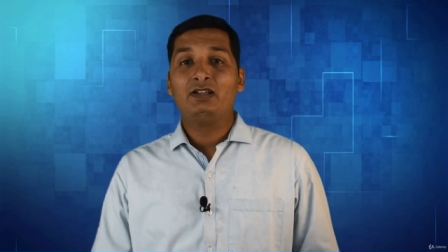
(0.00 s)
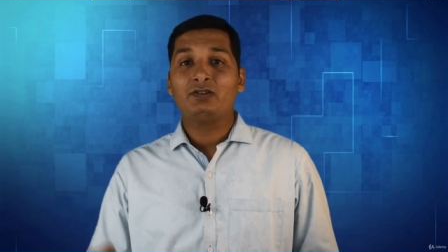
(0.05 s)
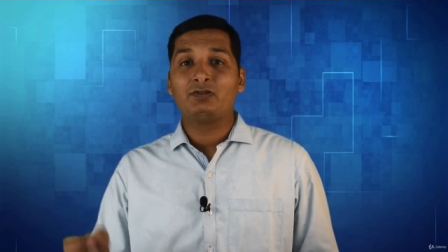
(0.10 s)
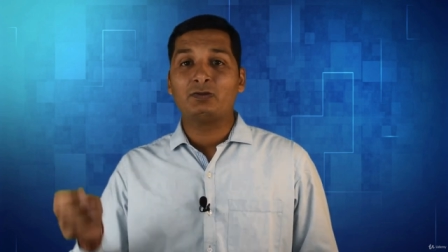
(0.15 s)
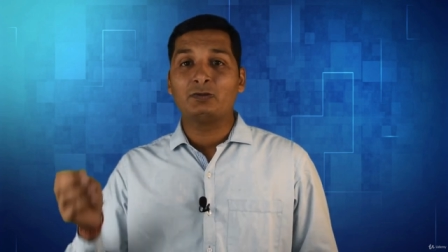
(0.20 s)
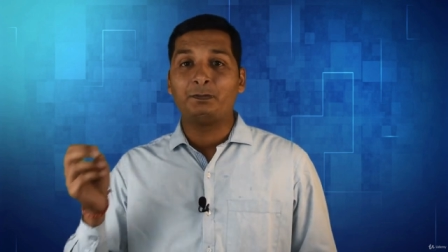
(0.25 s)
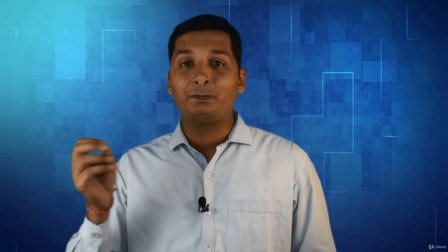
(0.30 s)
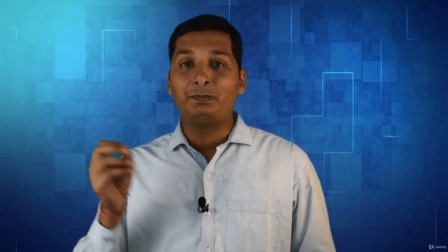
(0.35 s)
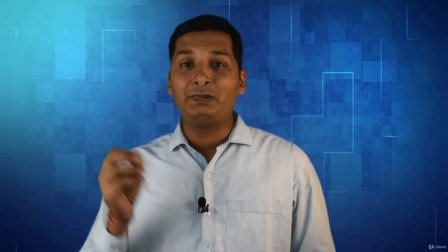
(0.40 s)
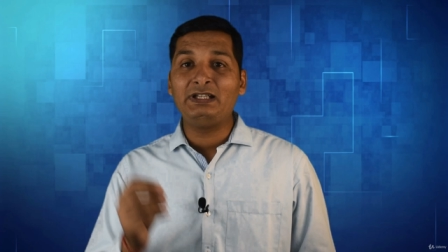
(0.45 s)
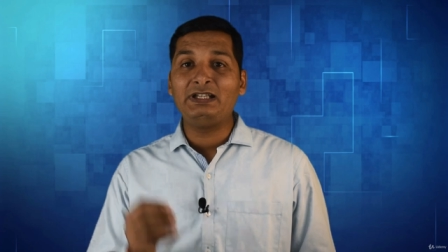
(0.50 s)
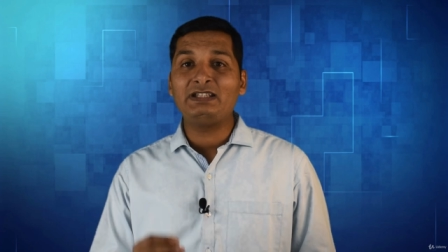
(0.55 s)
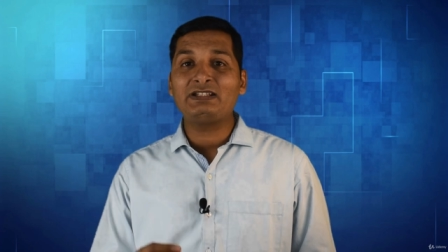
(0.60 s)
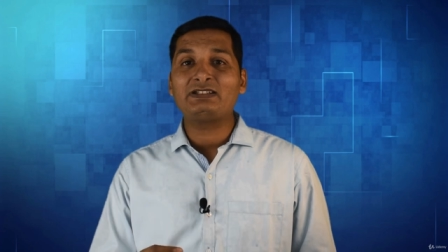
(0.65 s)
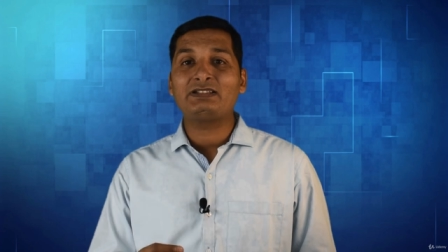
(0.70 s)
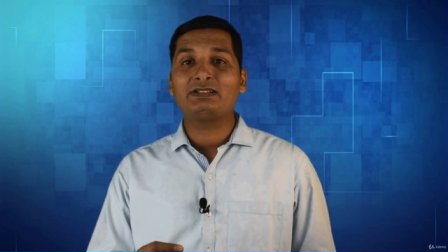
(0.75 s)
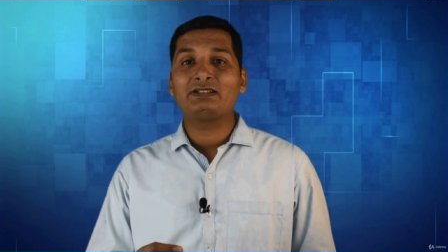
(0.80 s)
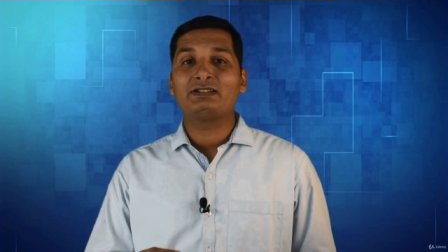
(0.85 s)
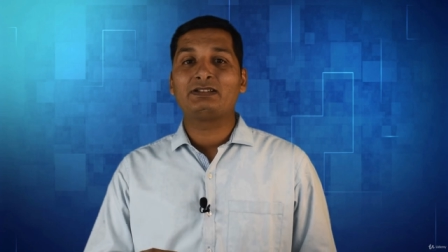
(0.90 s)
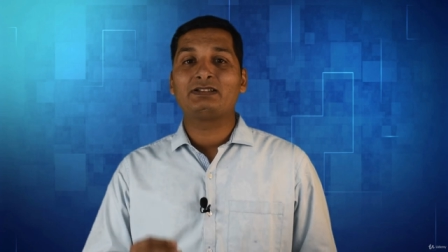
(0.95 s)
So
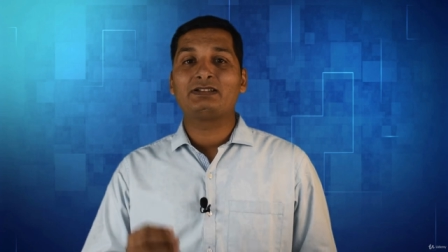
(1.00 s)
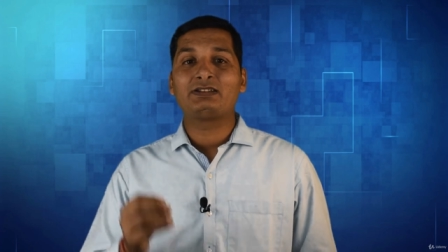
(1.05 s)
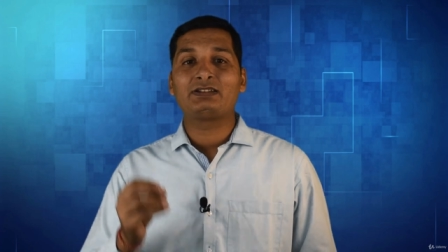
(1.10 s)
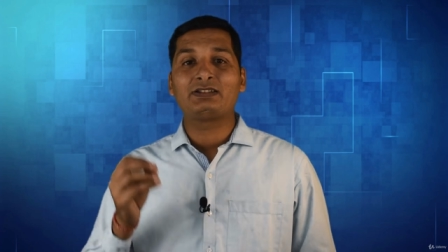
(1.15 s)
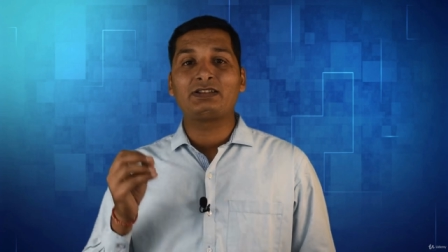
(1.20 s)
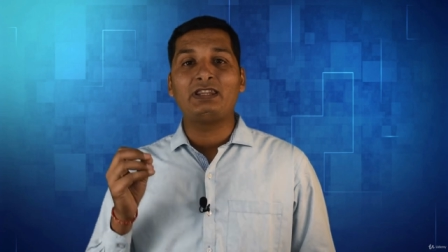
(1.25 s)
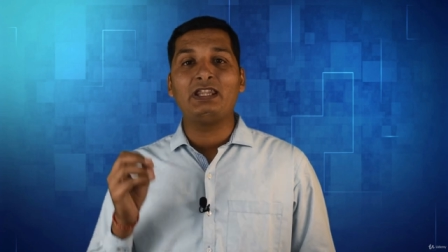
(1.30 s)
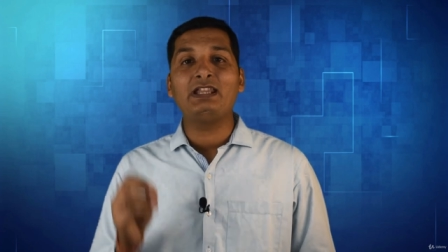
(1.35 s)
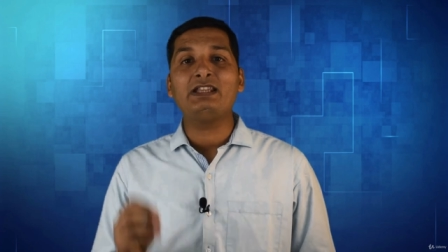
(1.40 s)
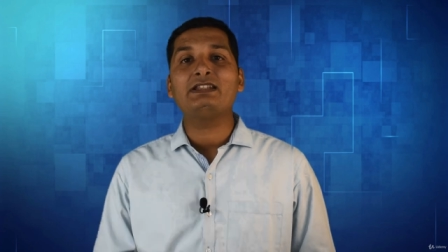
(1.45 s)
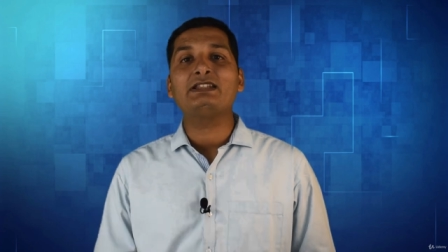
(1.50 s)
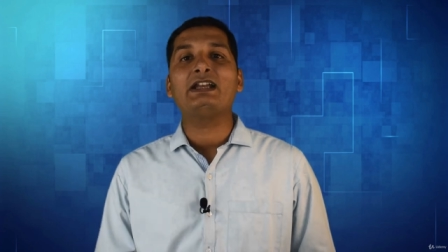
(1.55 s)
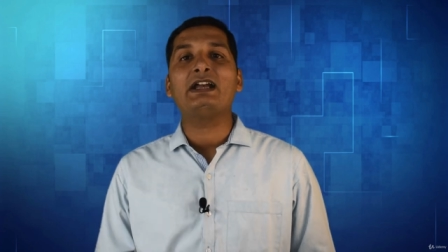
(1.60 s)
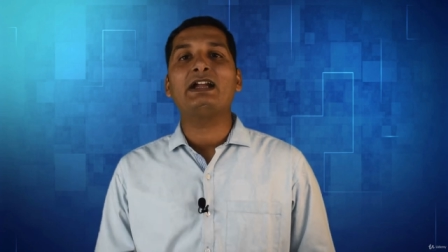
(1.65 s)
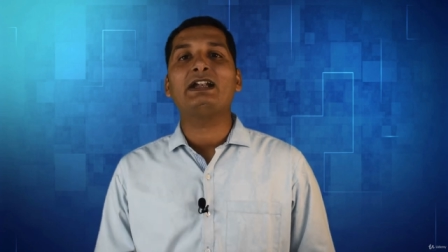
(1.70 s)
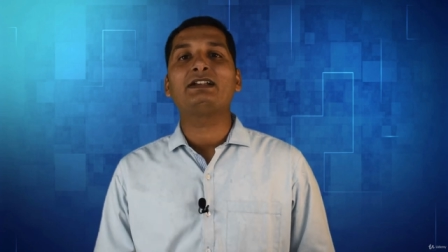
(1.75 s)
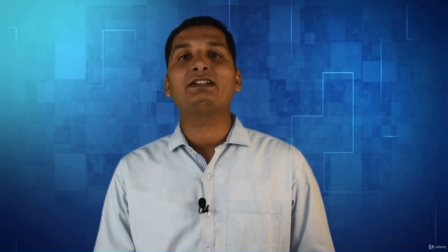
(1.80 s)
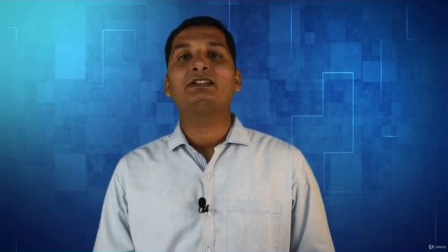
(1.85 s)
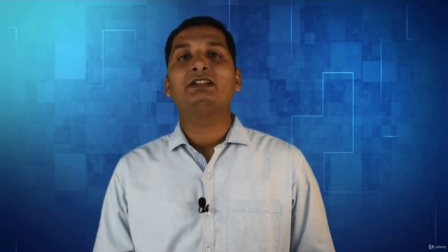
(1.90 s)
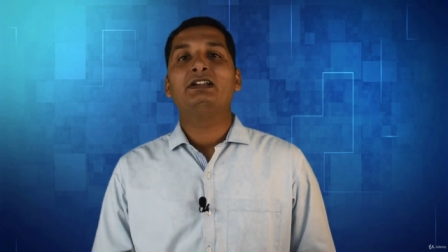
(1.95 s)
please think
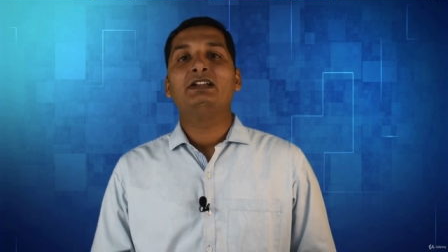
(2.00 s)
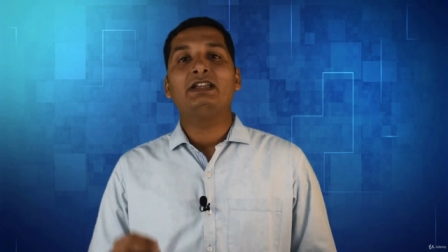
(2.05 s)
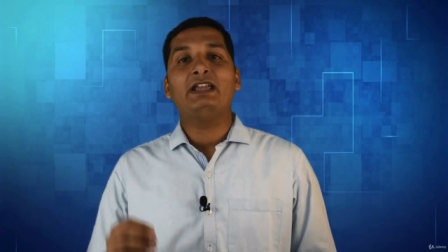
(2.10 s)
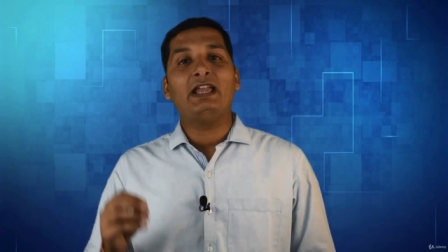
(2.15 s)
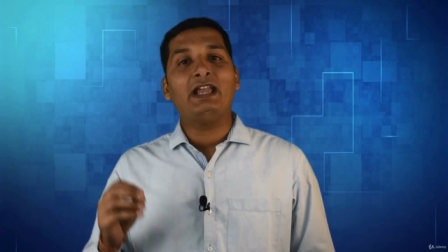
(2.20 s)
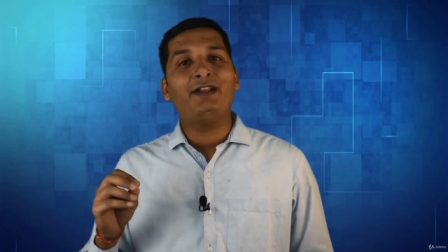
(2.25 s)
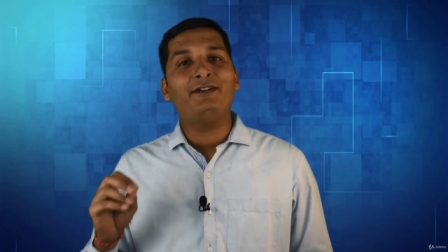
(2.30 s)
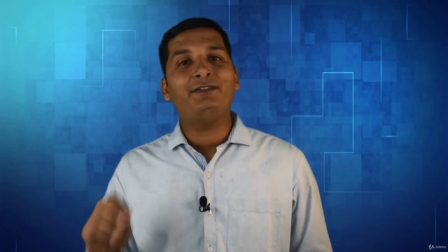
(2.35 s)
that